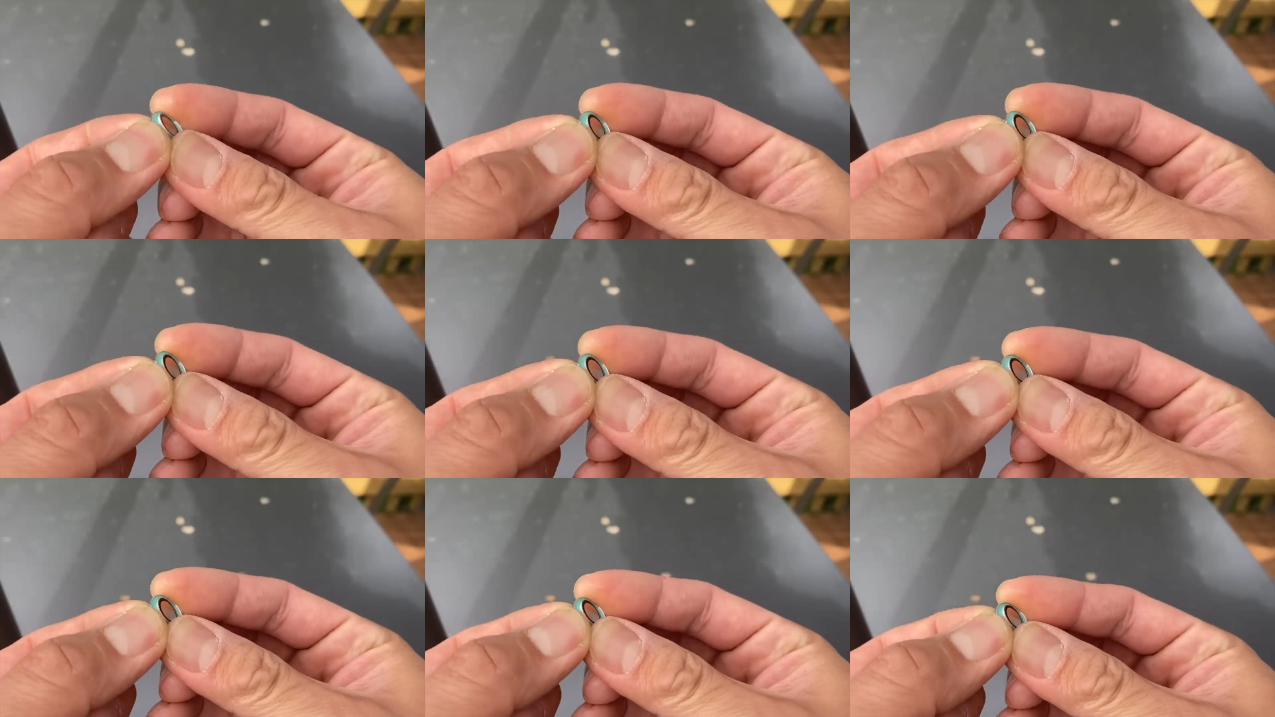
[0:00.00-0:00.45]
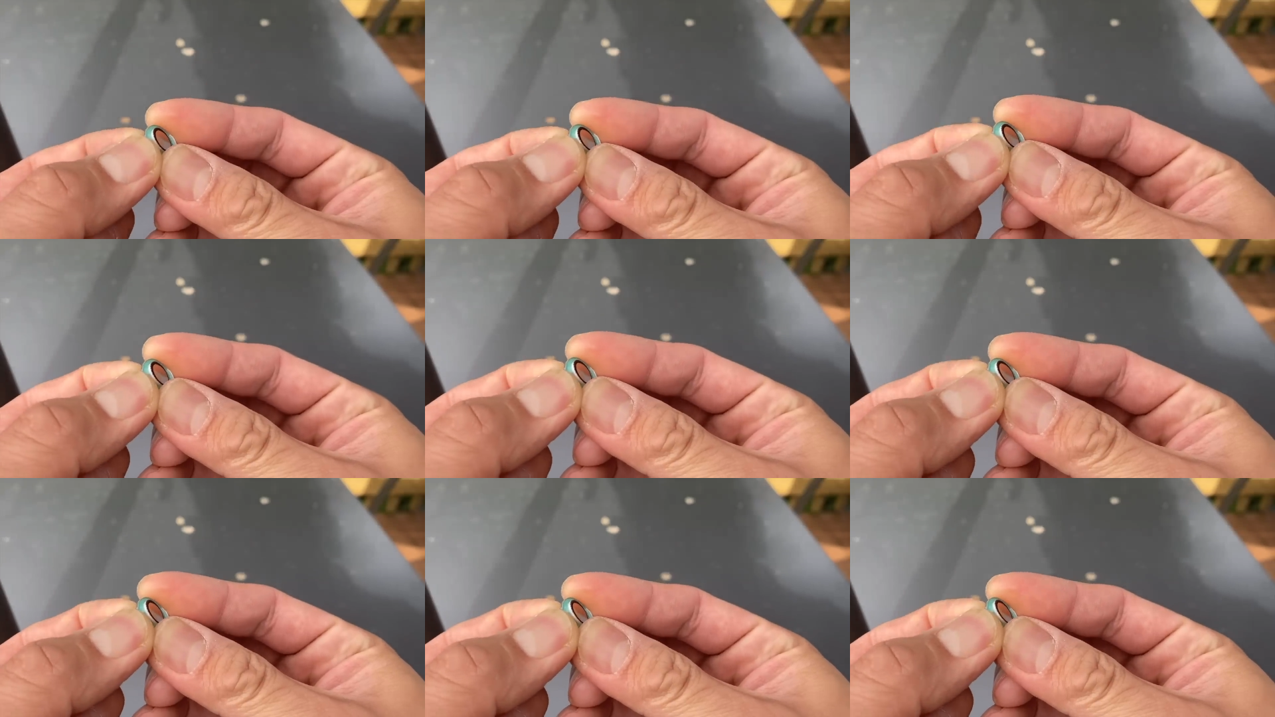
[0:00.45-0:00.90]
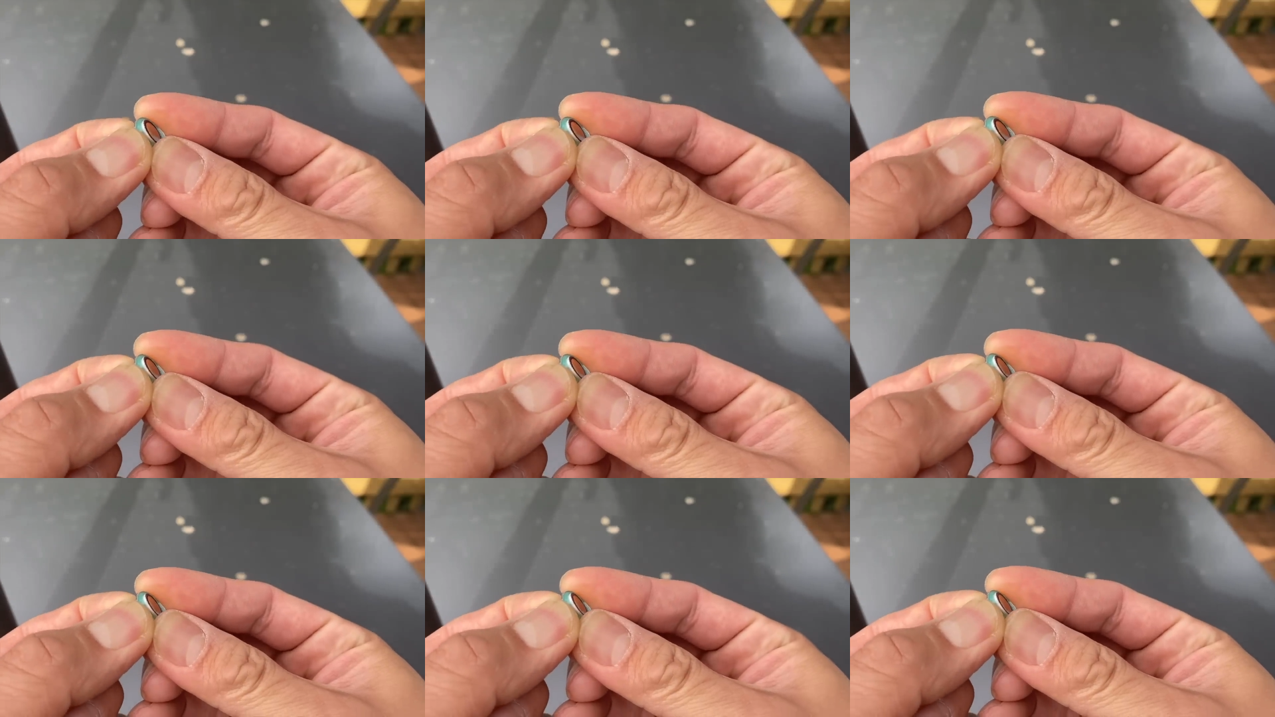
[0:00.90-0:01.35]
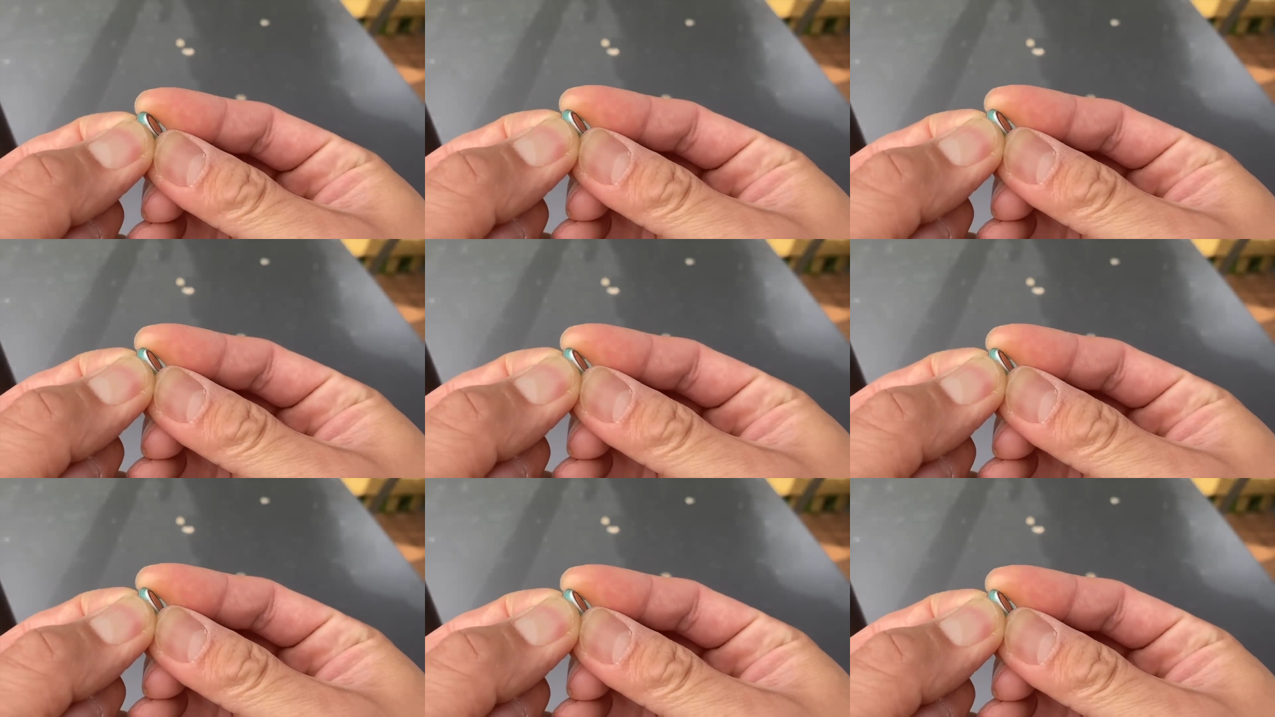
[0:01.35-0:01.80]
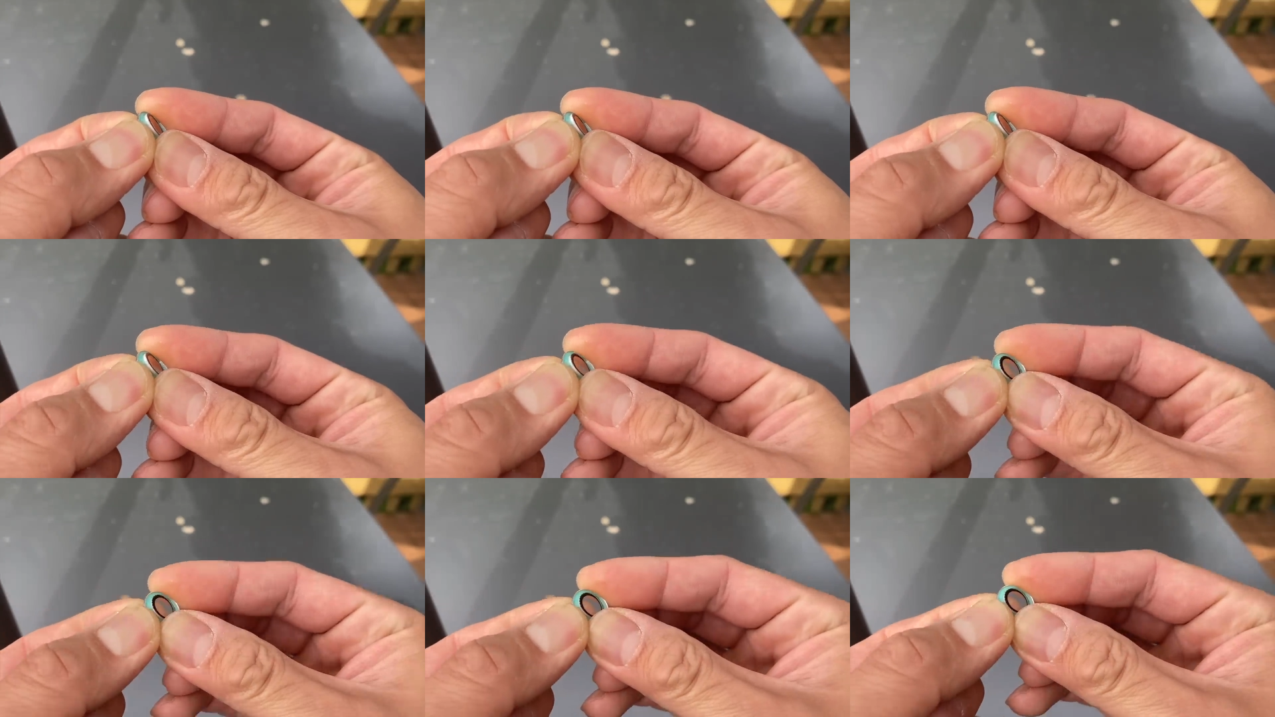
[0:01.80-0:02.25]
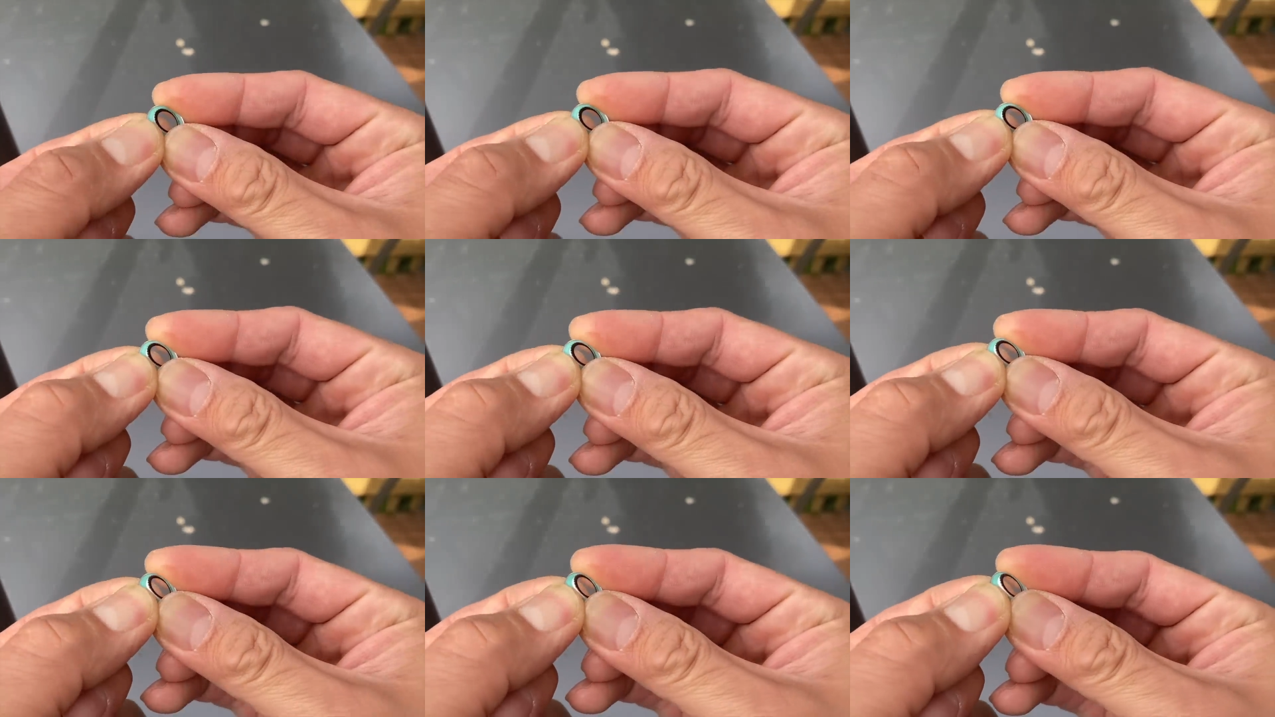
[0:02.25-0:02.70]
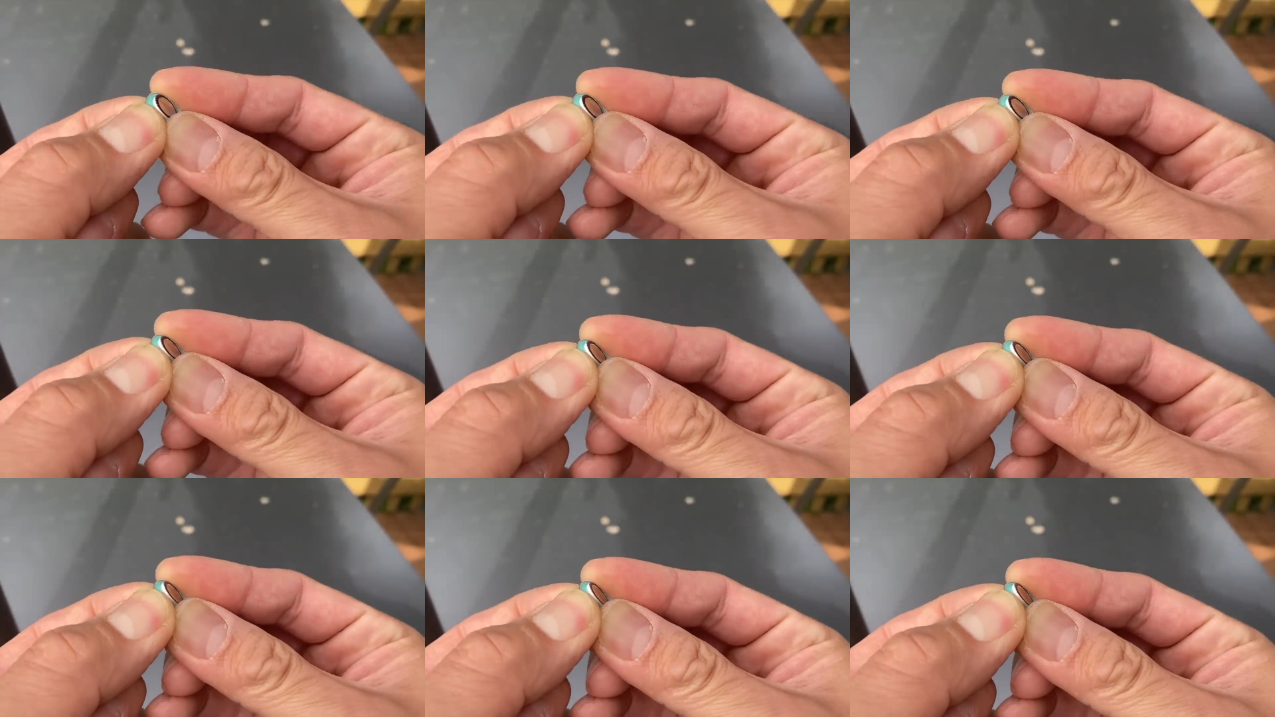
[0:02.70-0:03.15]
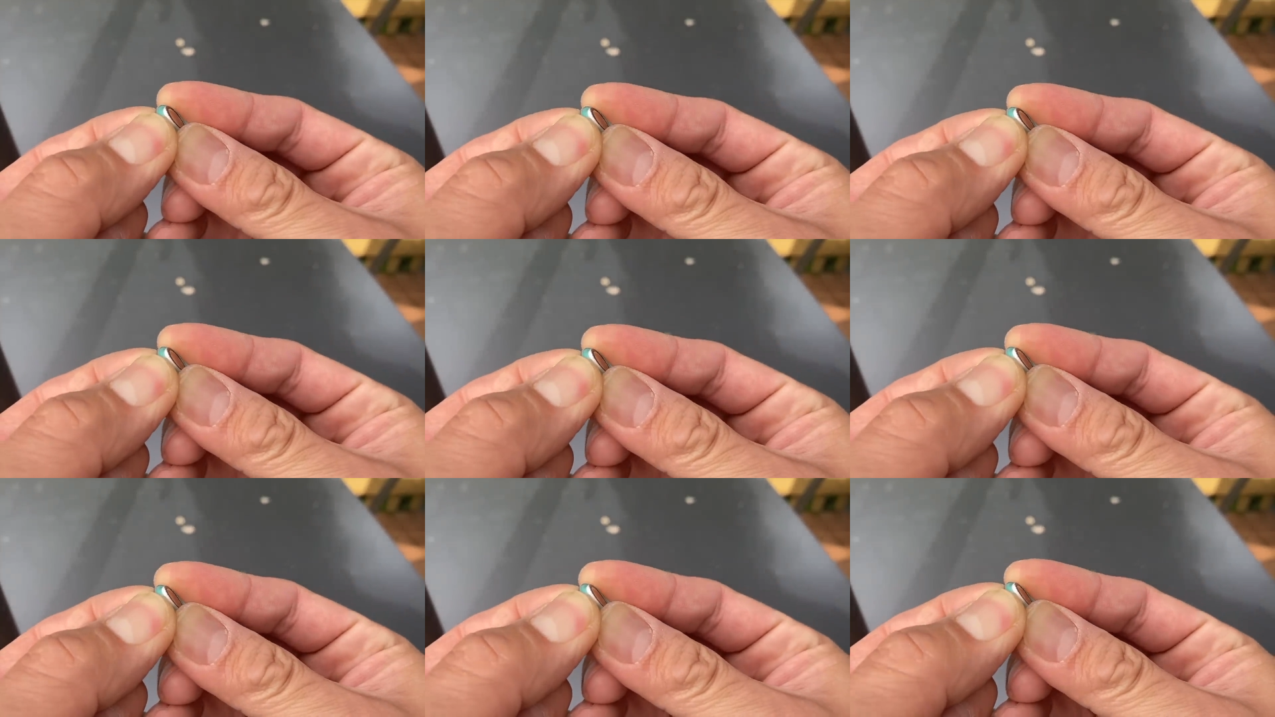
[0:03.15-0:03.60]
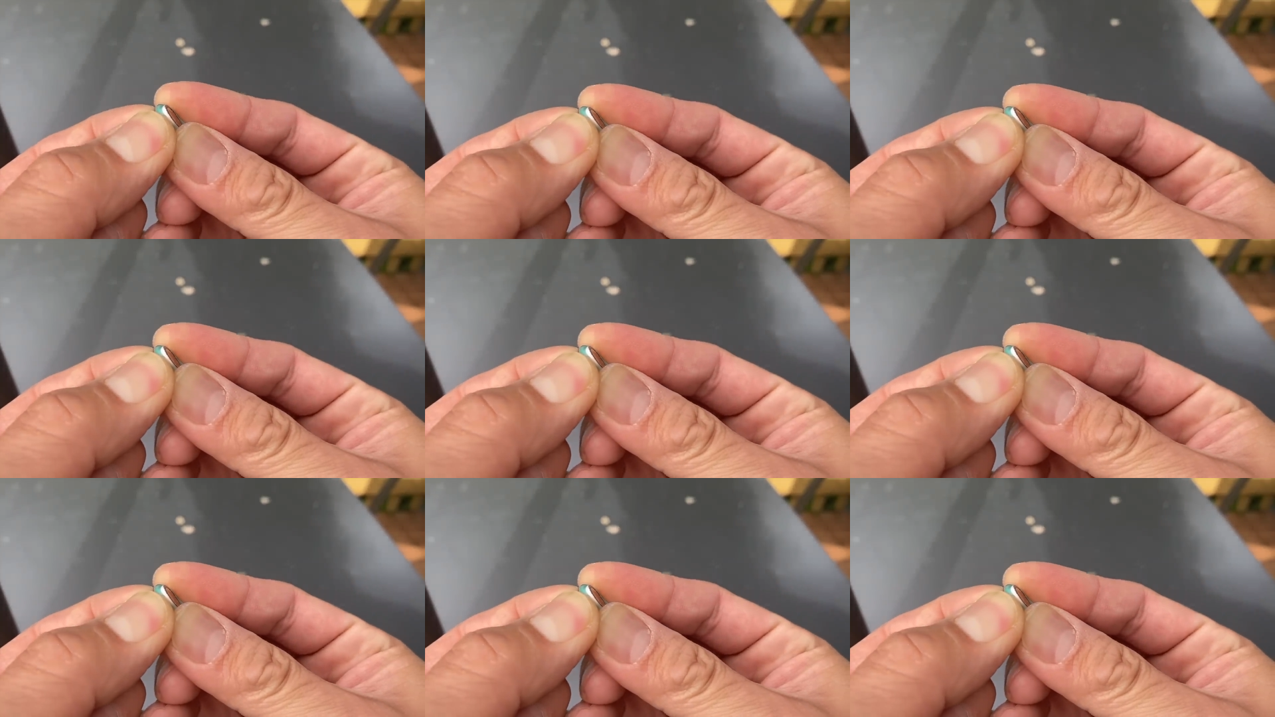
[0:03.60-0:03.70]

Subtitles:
[unreadable: no face in view]